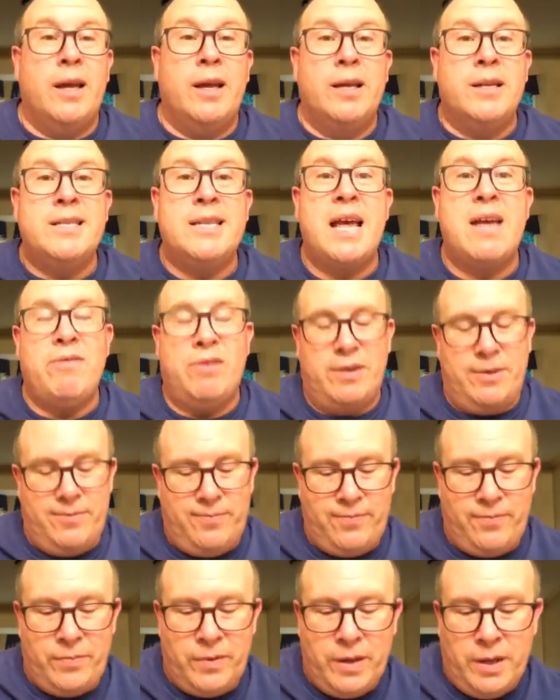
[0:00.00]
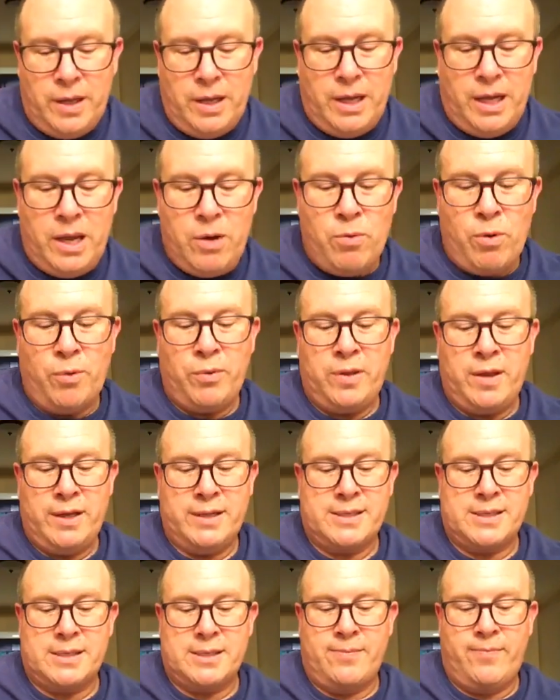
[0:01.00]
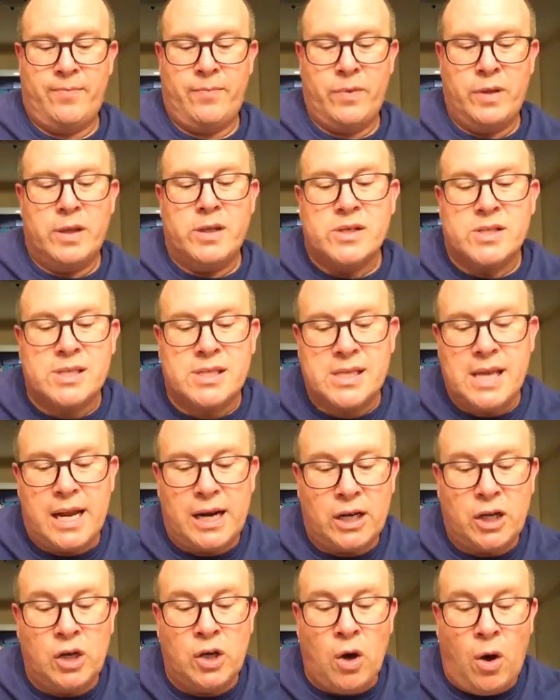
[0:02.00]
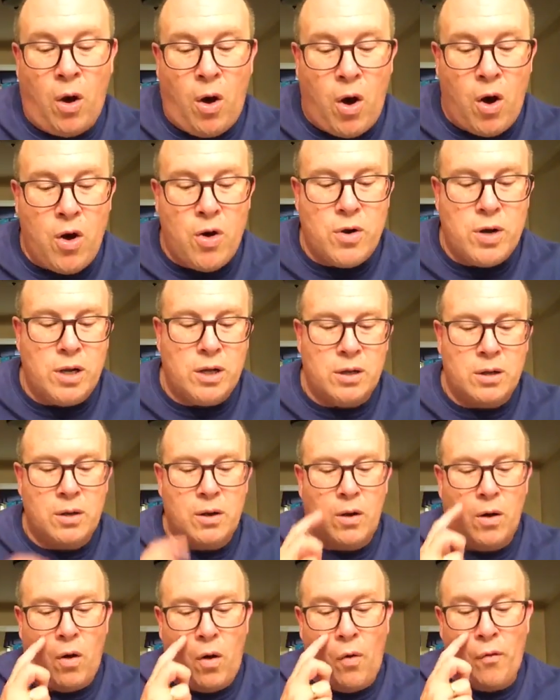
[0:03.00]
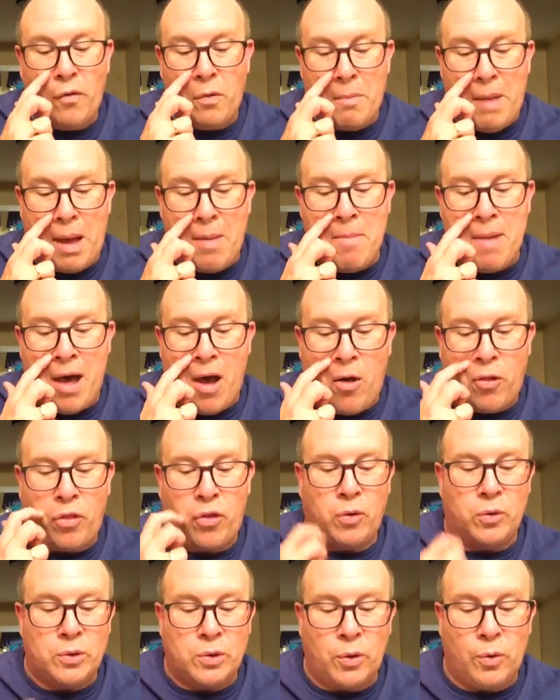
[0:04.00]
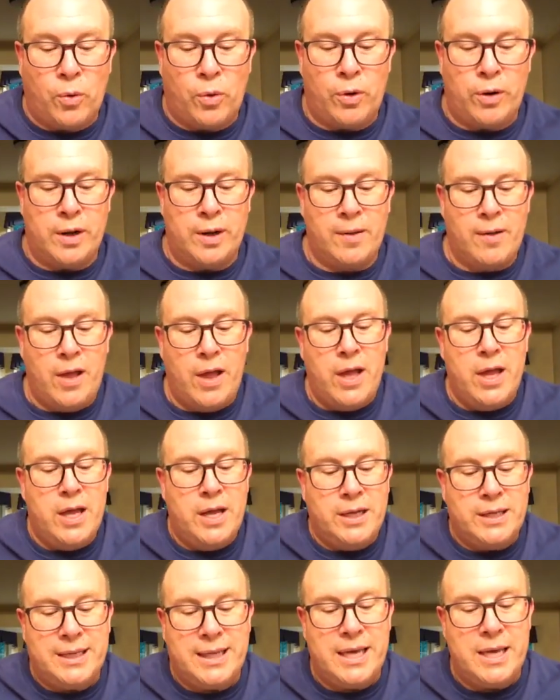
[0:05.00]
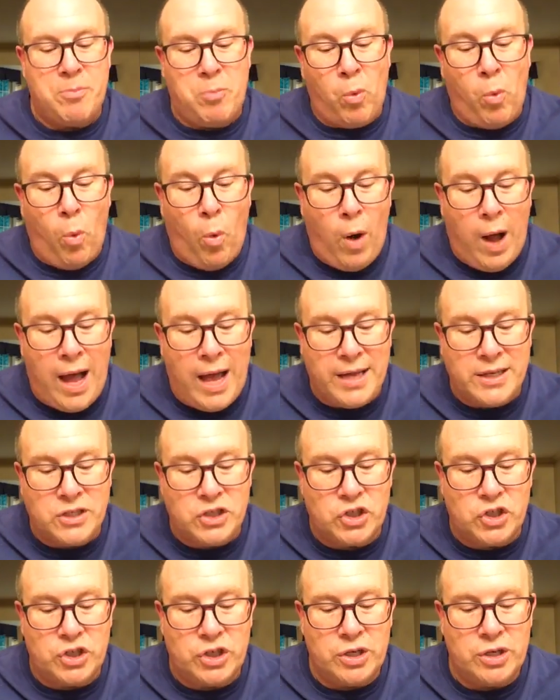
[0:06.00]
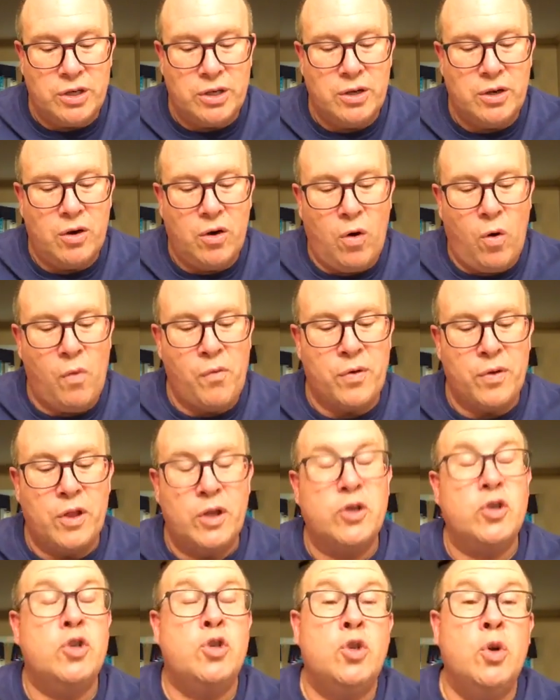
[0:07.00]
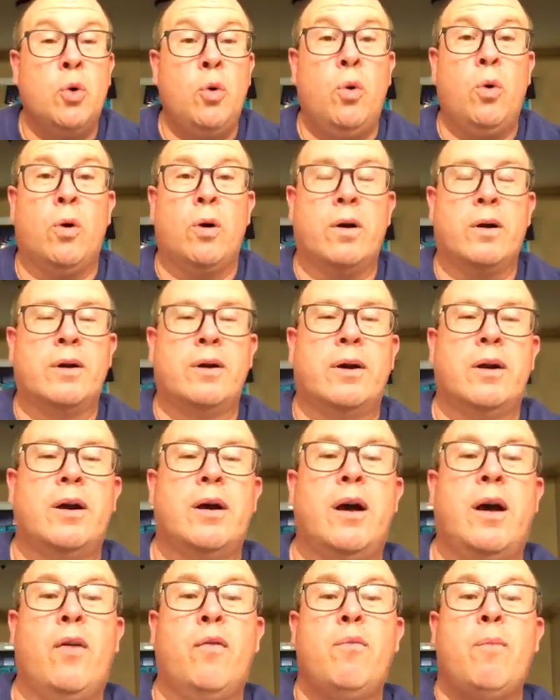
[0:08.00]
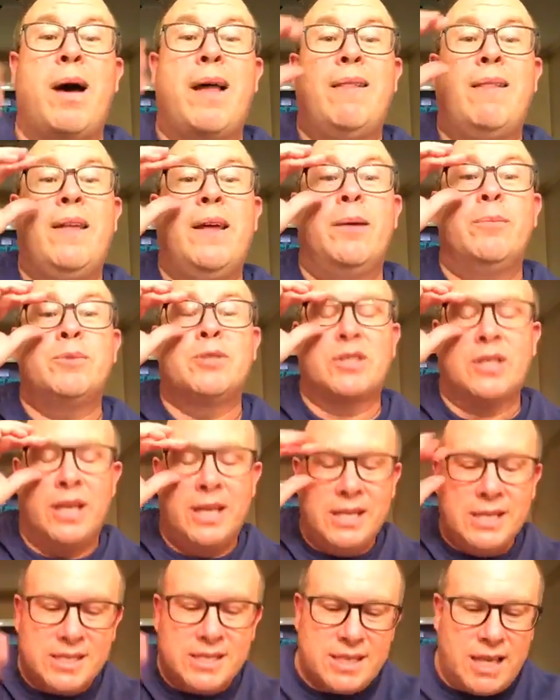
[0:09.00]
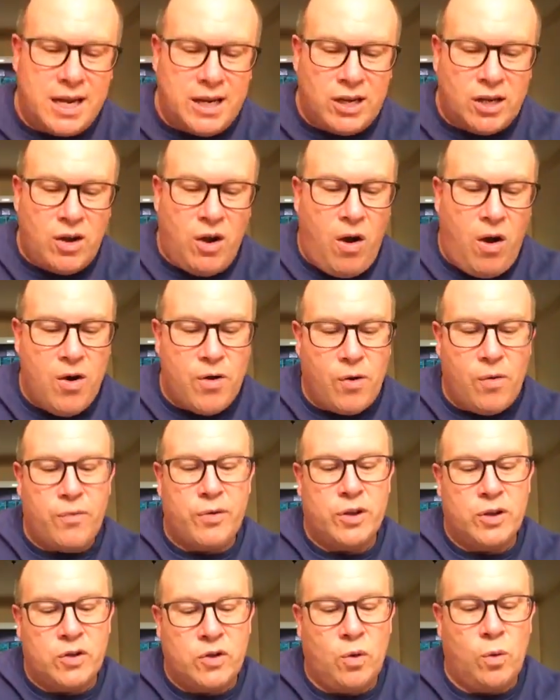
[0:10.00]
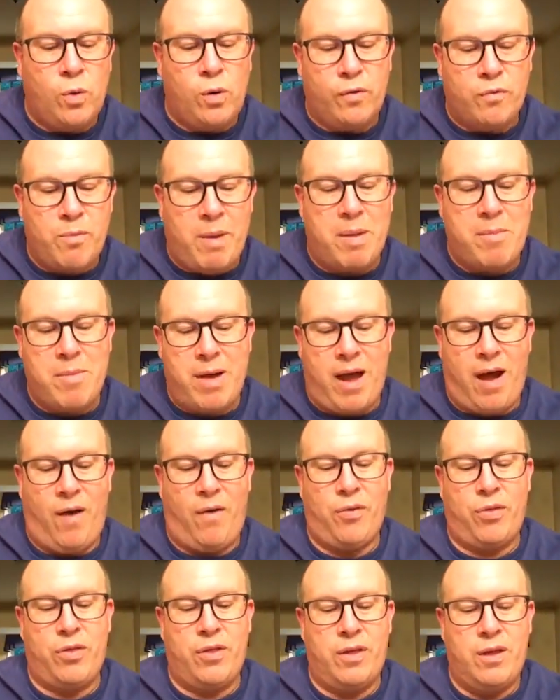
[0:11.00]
David, he wrote this: "Set a guard over my mouth, O Lord. Keep watch over the door of my lips." Set a guard over the door of my mouth